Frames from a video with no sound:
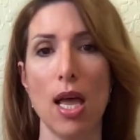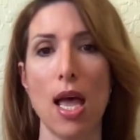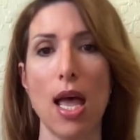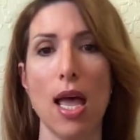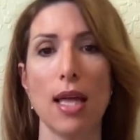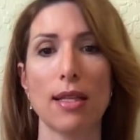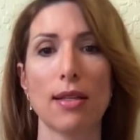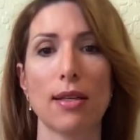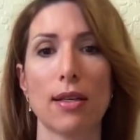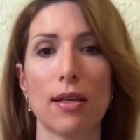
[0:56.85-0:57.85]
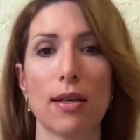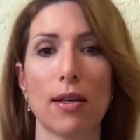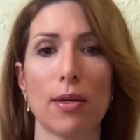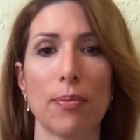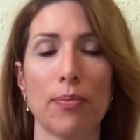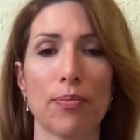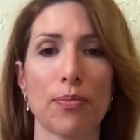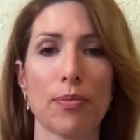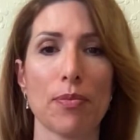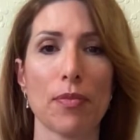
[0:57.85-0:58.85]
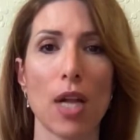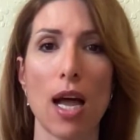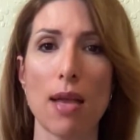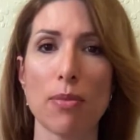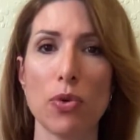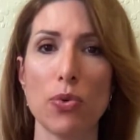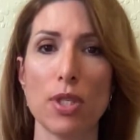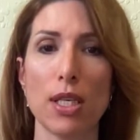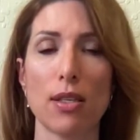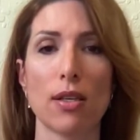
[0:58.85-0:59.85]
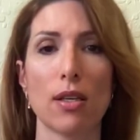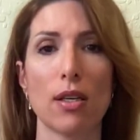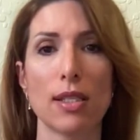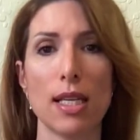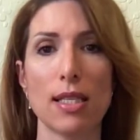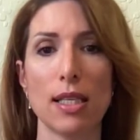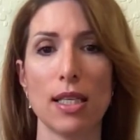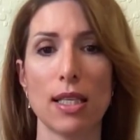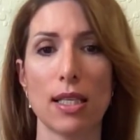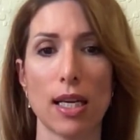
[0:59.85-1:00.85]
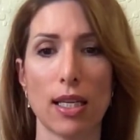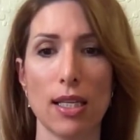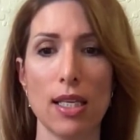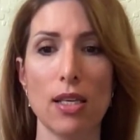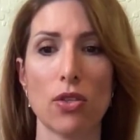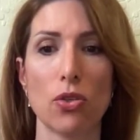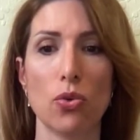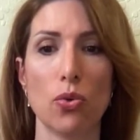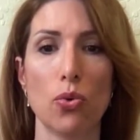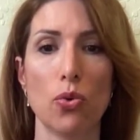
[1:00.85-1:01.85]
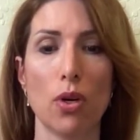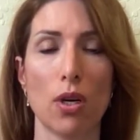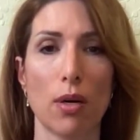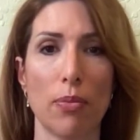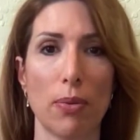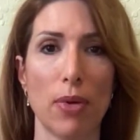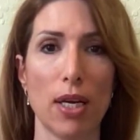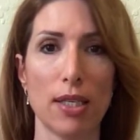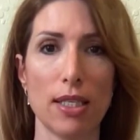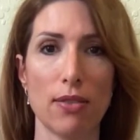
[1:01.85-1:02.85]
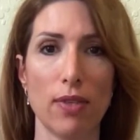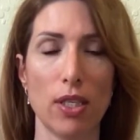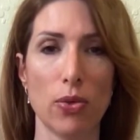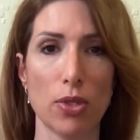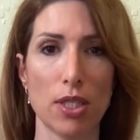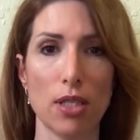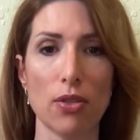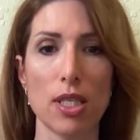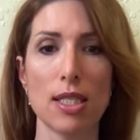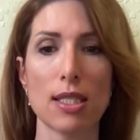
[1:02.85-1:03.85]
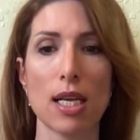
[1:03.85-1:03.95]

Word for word: And uh, I'm using the Theta Healing Technique to uh, prepare these video series.